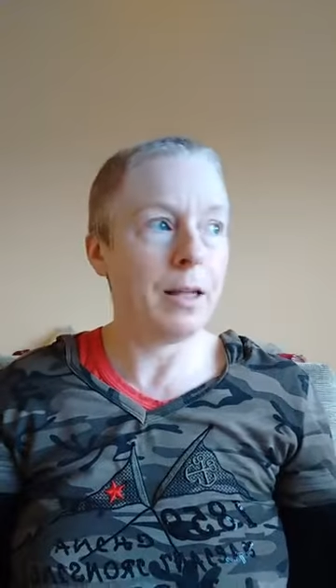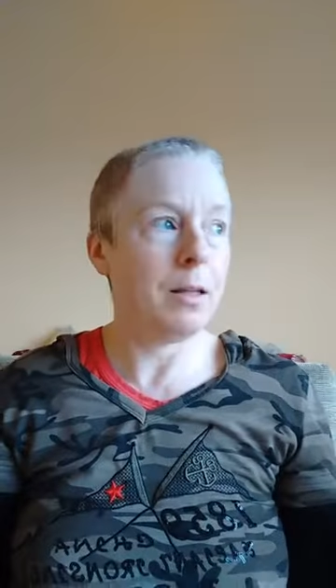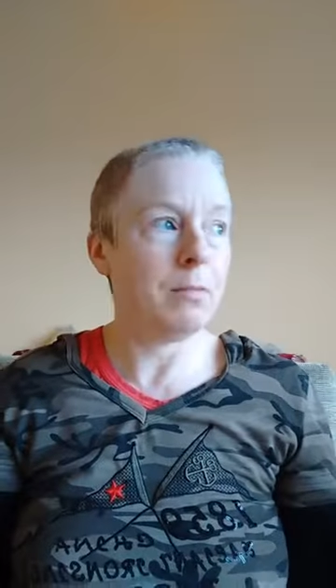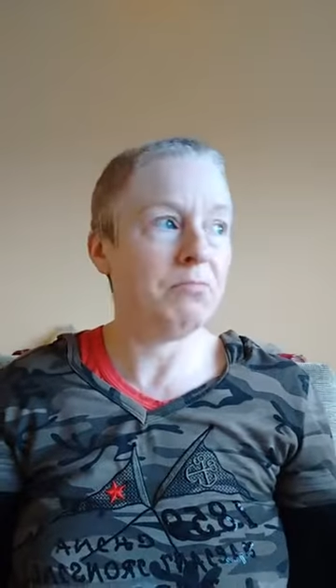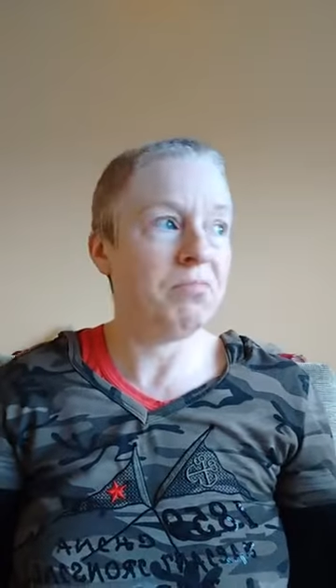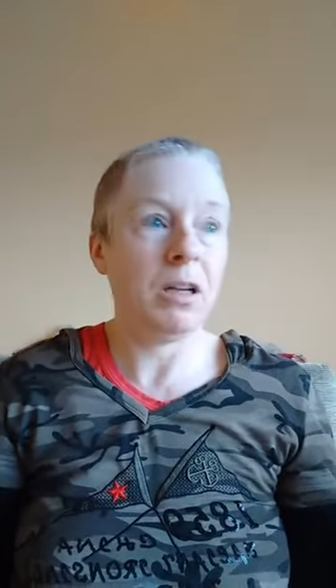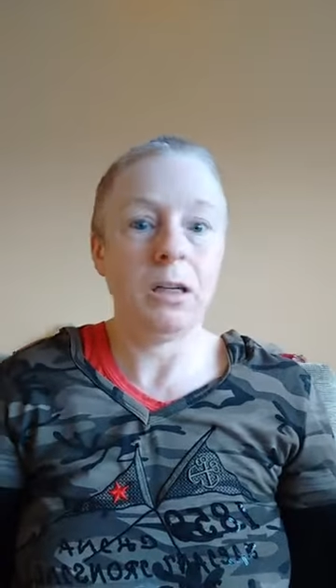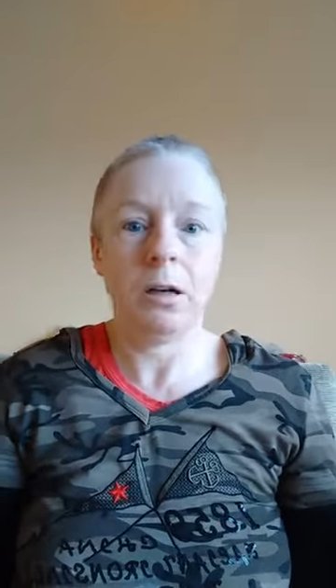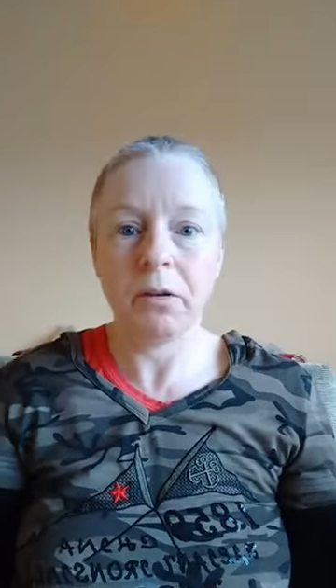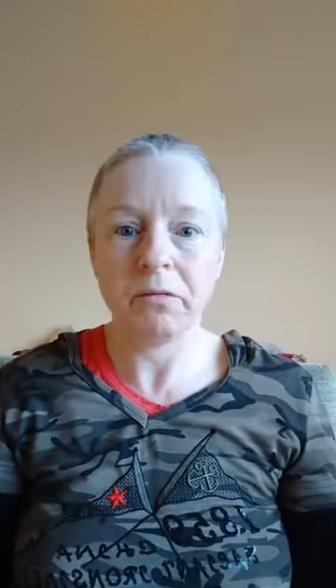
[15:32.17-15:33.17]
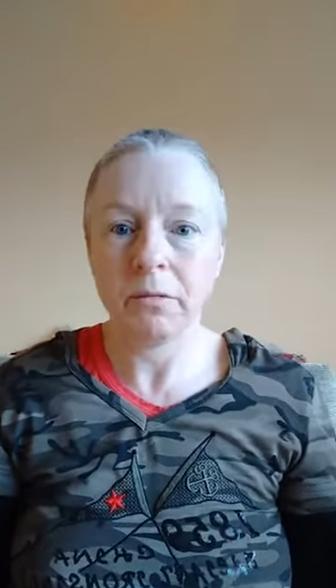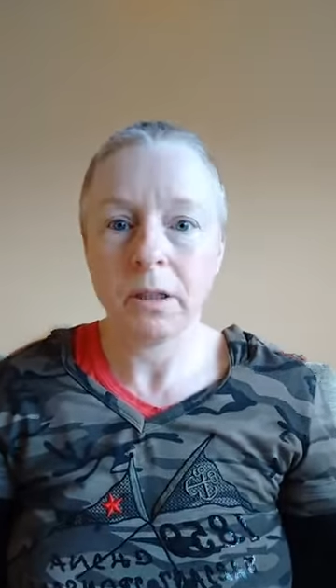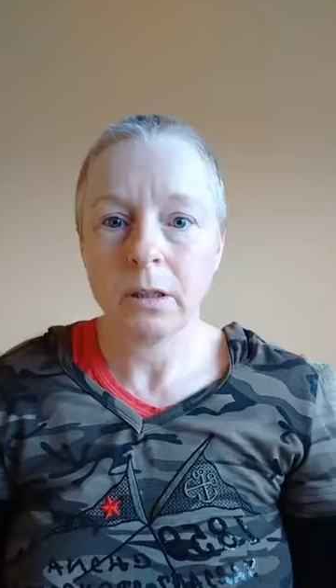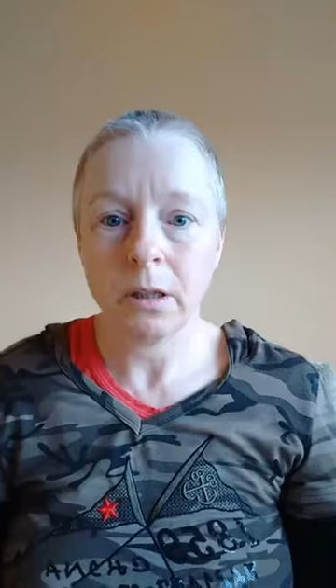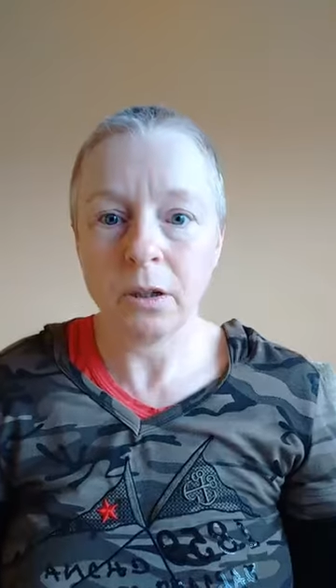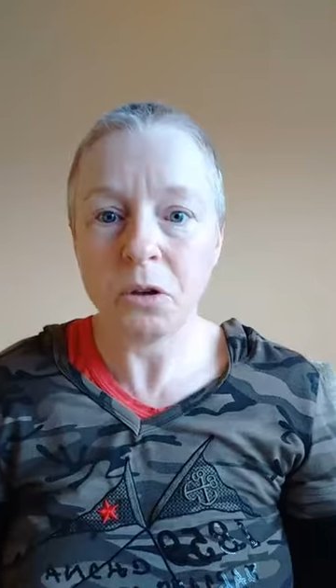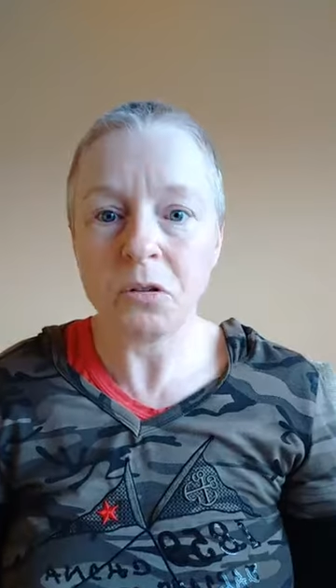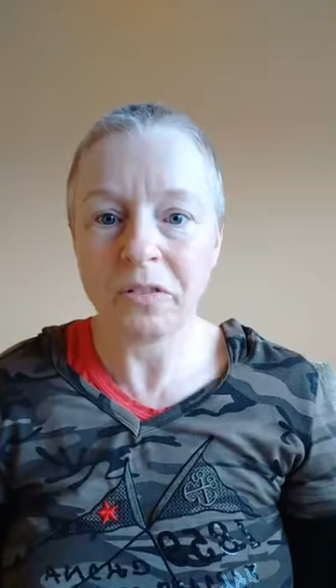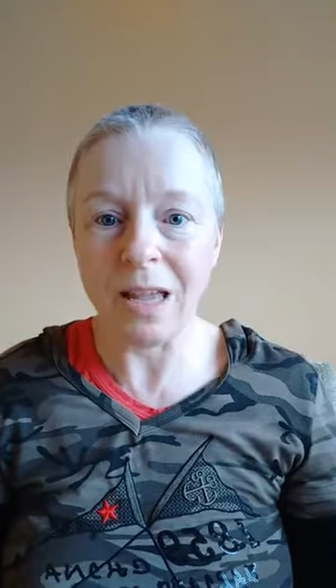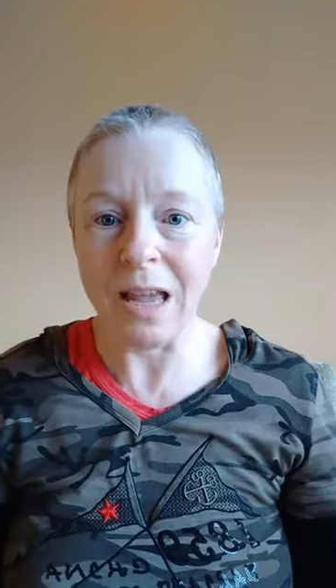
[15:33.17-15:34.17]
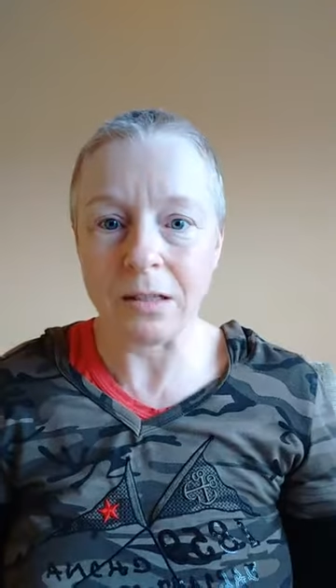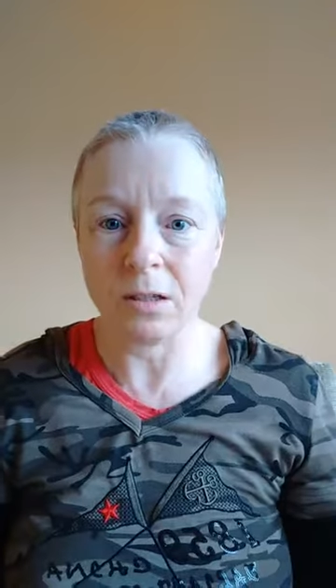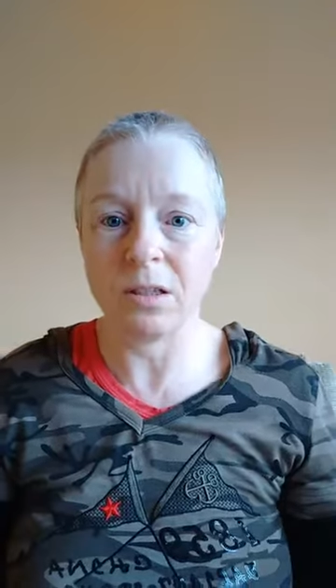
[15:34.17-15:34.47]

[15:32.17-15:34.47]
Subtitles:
a herd of cats,